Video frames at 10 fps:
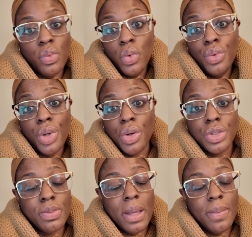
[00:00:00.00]
Who
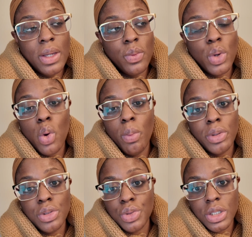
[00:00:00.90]
knows? Maybe it will
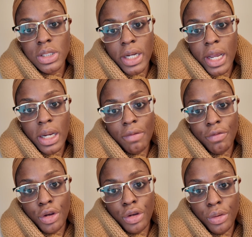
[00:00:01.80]
open doors that I
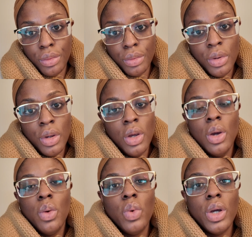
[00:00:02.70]
never knew
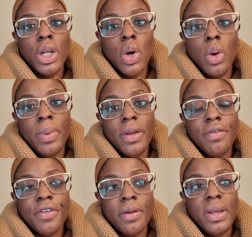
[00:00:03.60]
would open
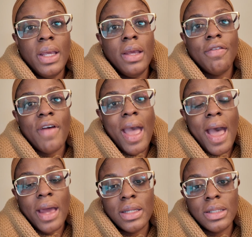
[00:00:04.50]
for me if I
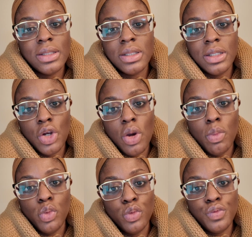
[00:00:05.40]
hadn't,
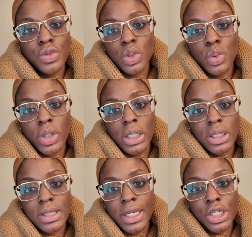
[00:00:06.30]
moved
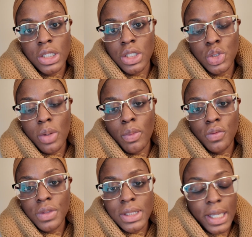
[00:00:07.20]
organizations or
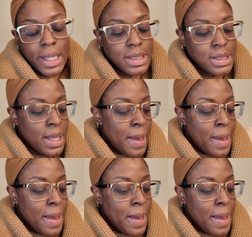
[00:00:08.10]
moved states.